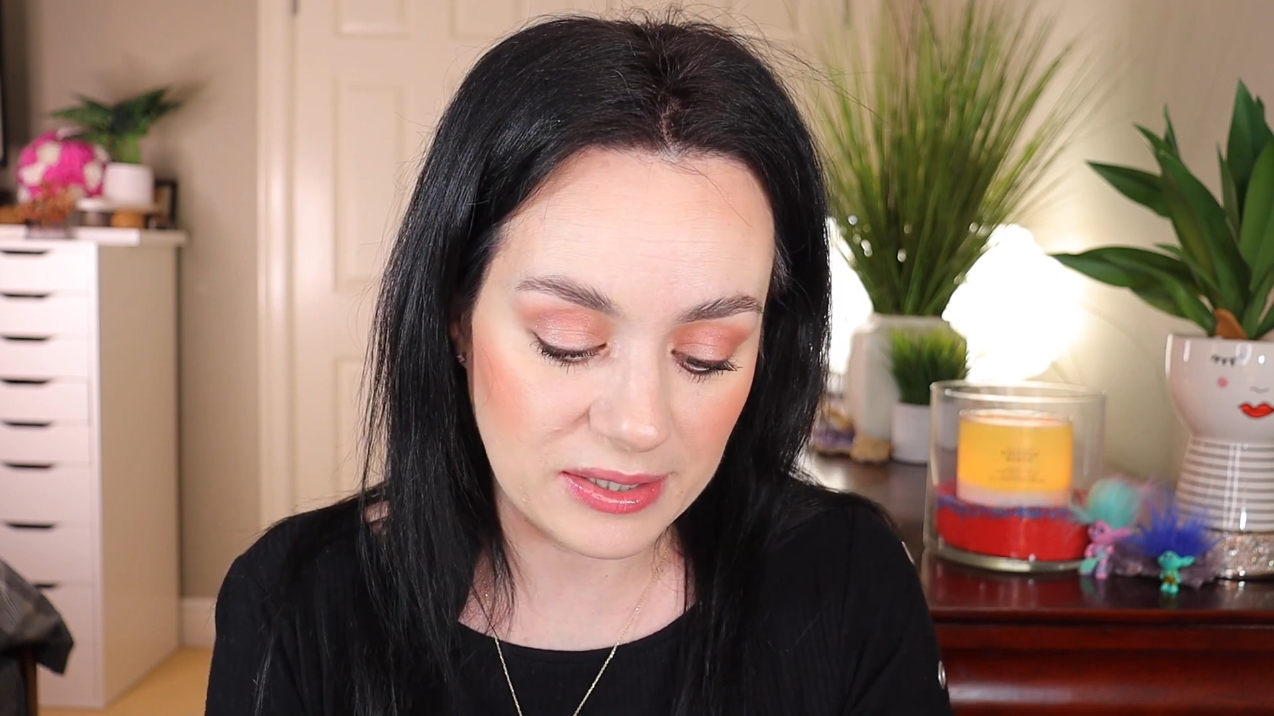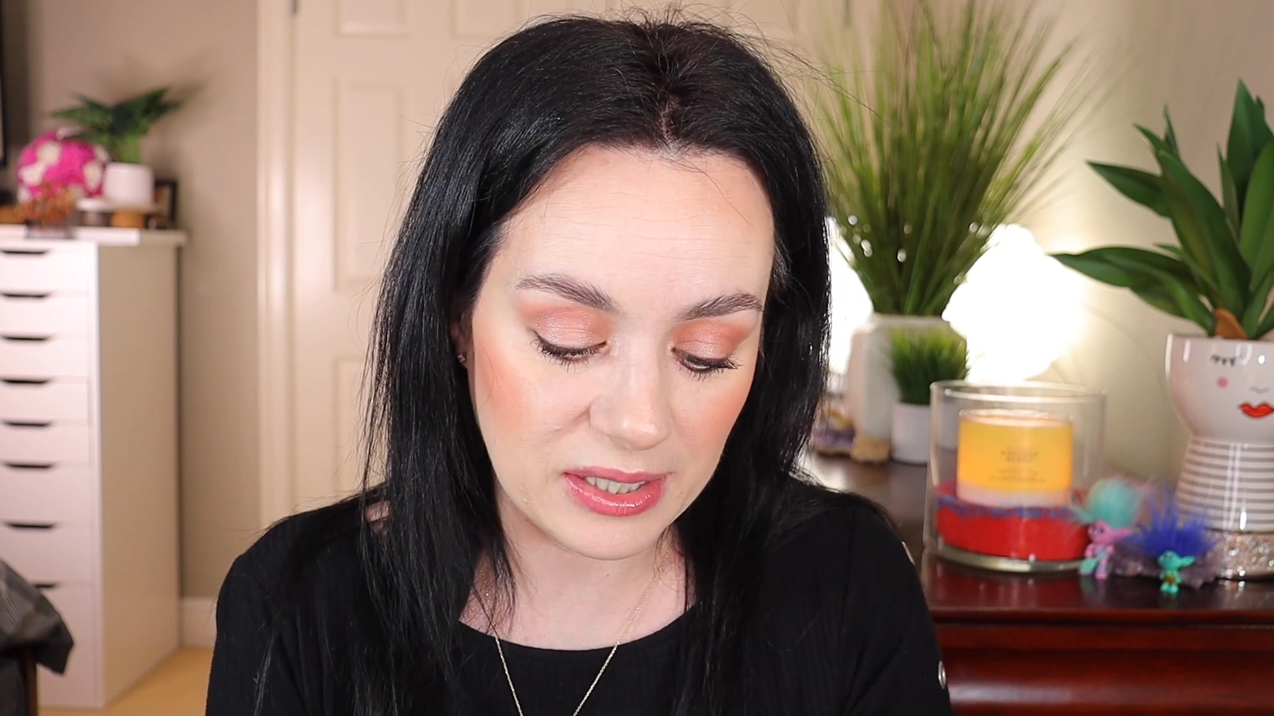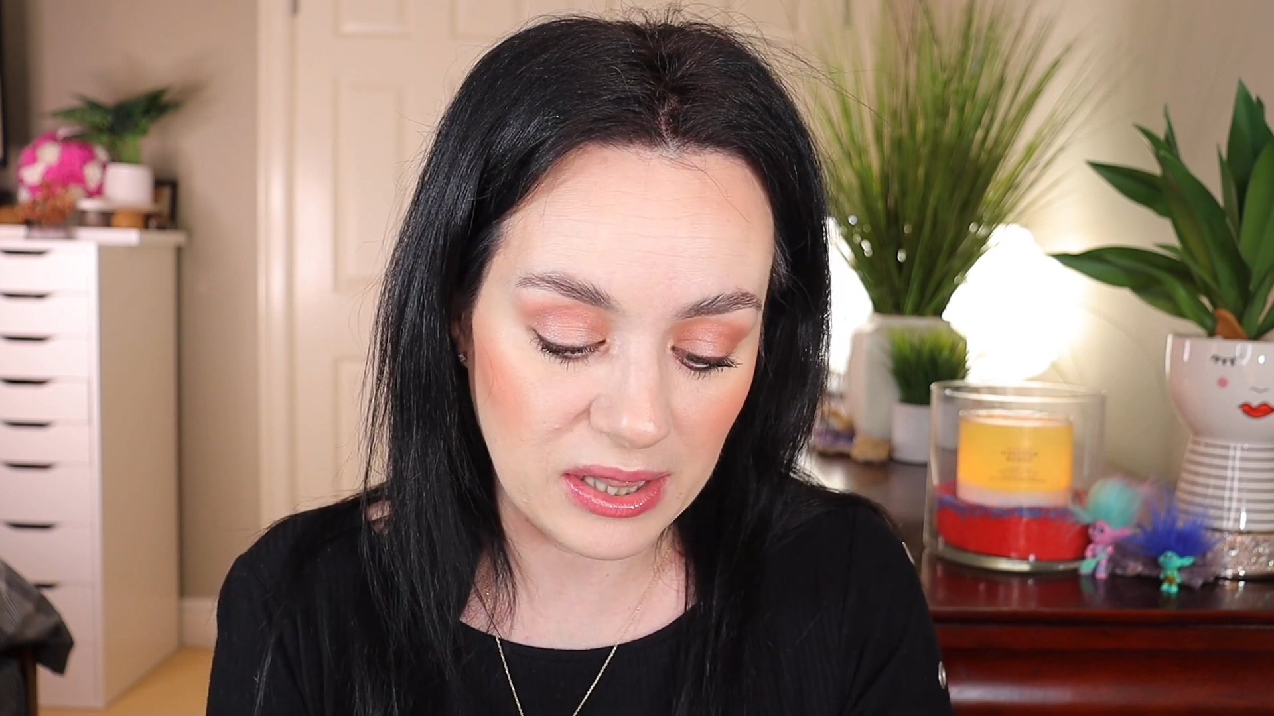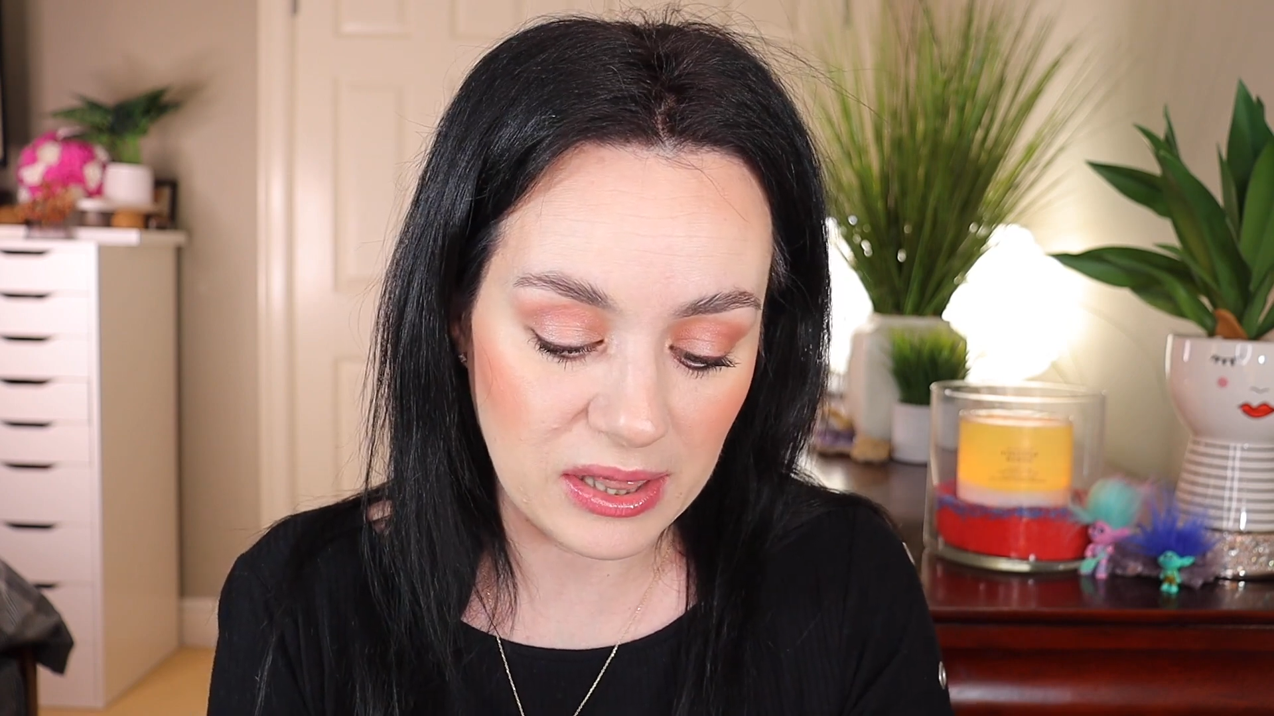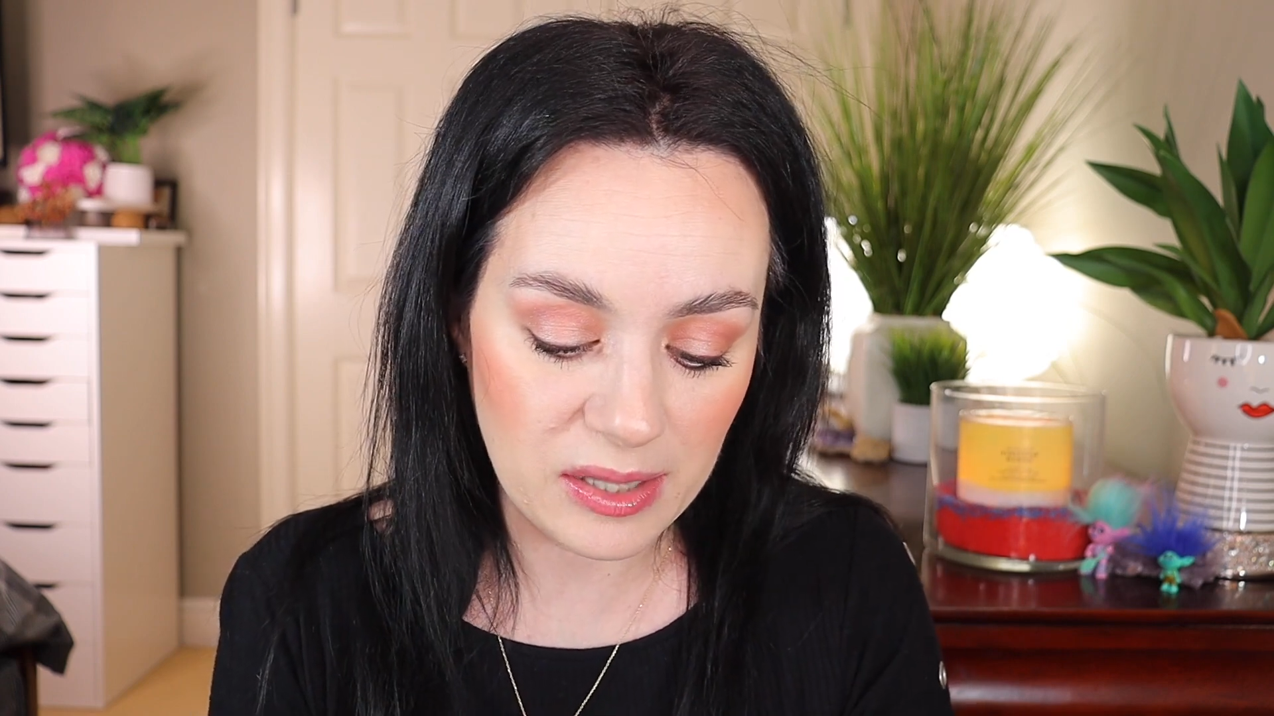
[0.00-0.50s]
the
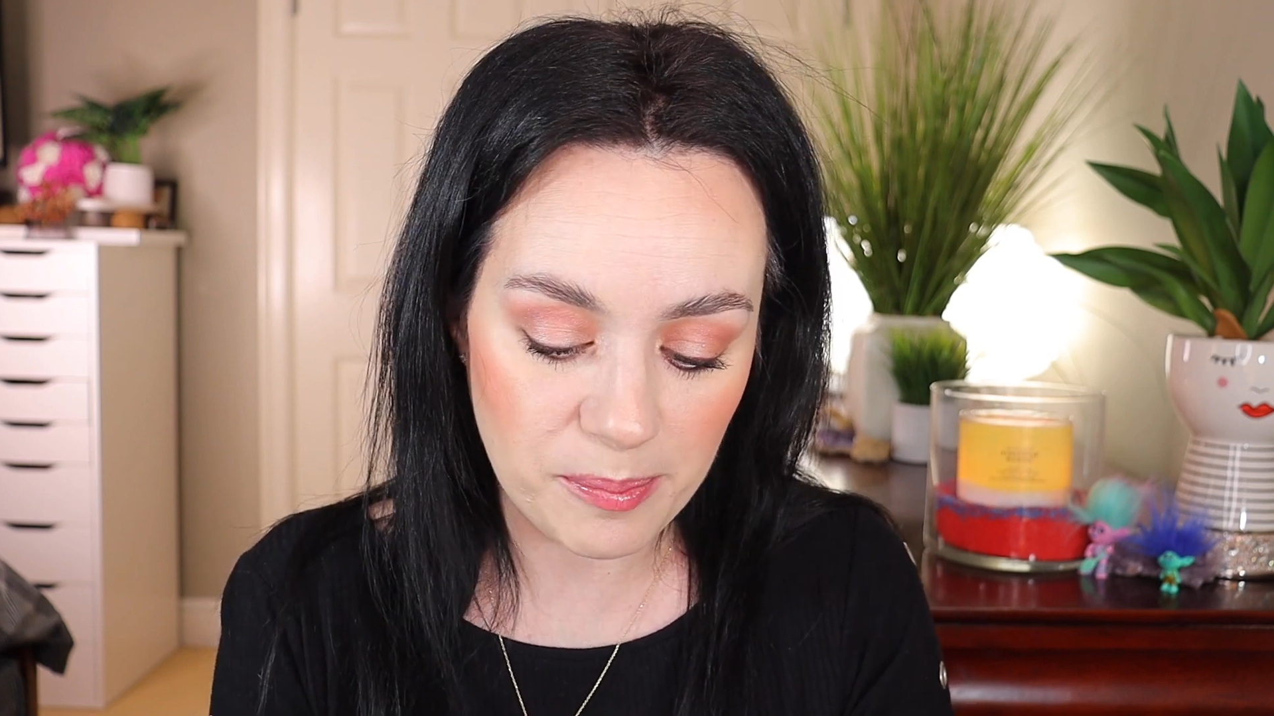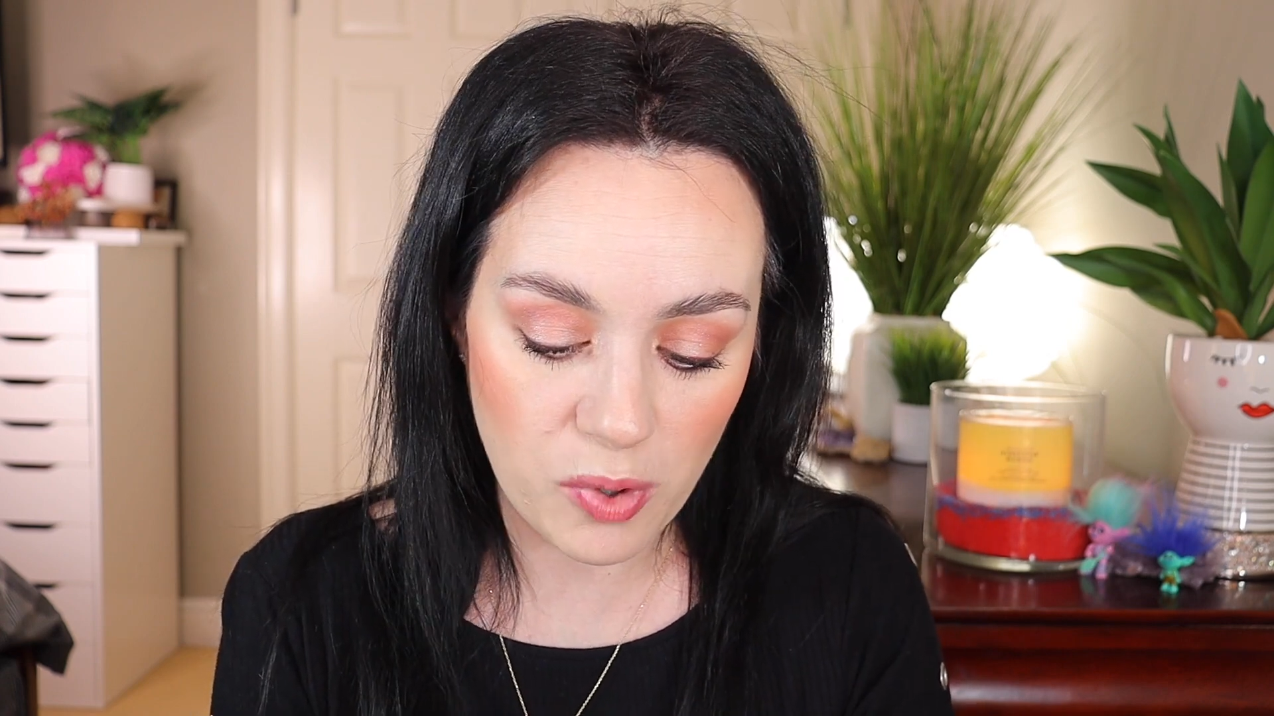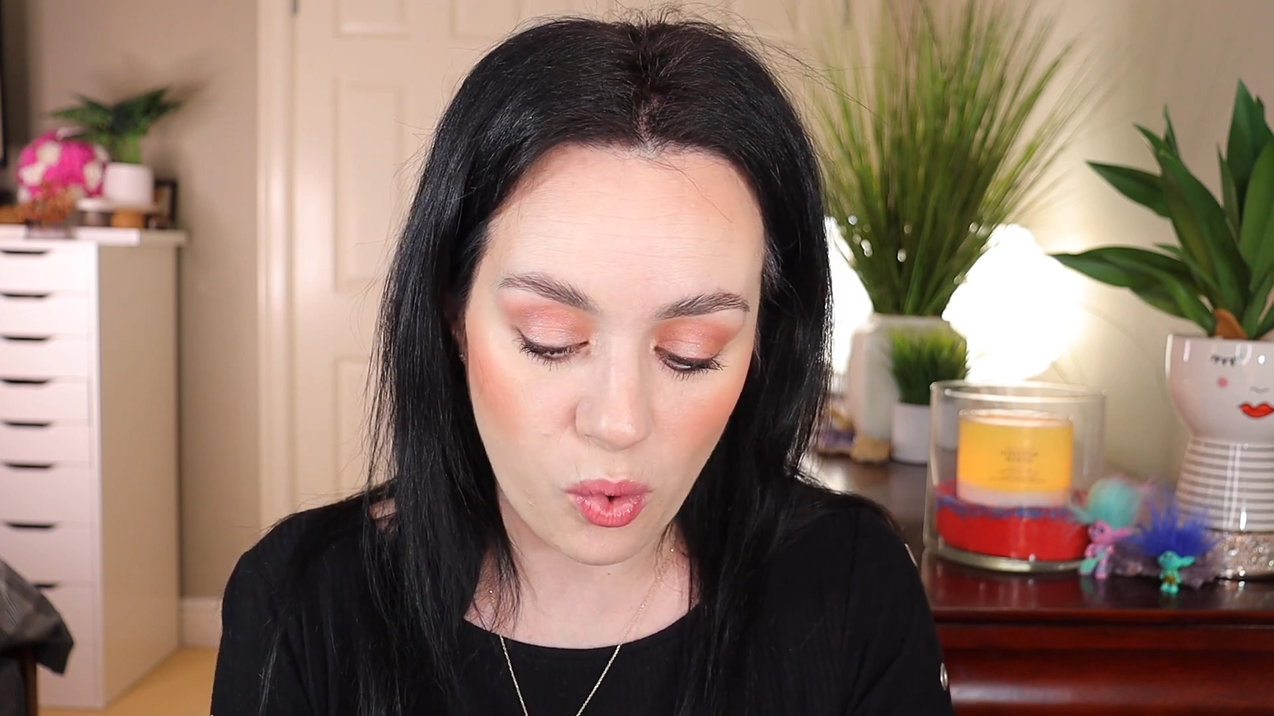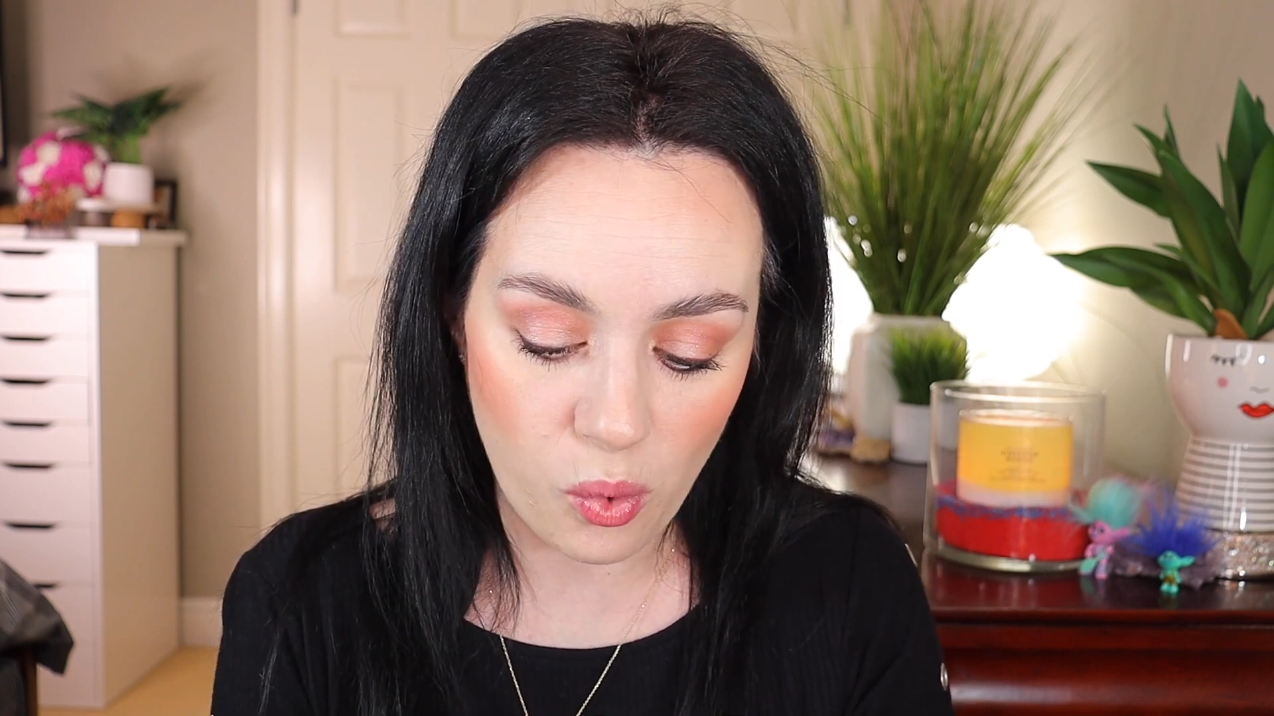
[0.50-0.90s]
lip